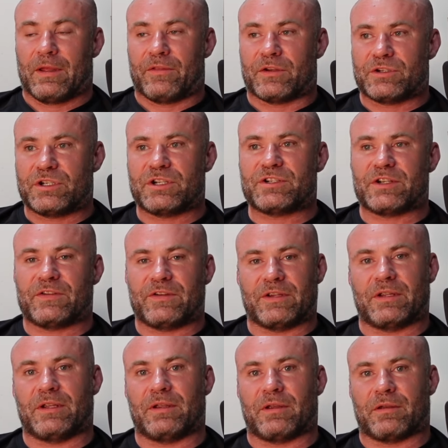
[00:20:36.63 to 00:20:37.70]
The
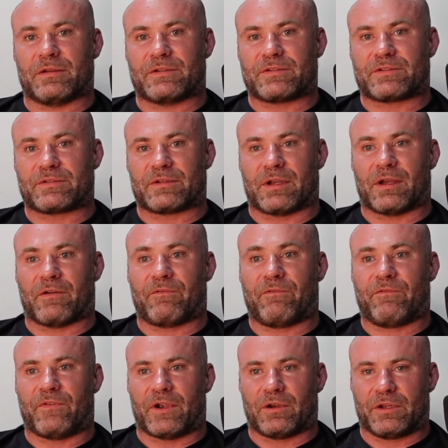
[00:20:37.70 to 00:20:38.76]
GGT is
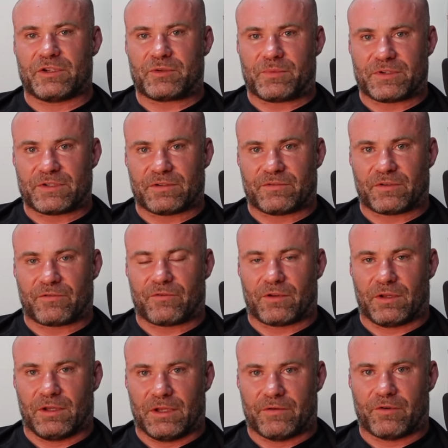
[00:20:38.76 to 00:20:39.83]
fairly specific for
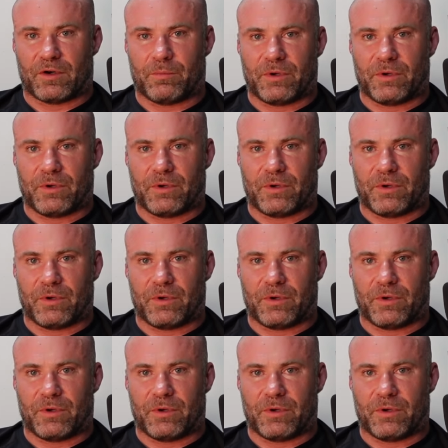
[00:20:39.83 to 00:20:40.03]
the liver,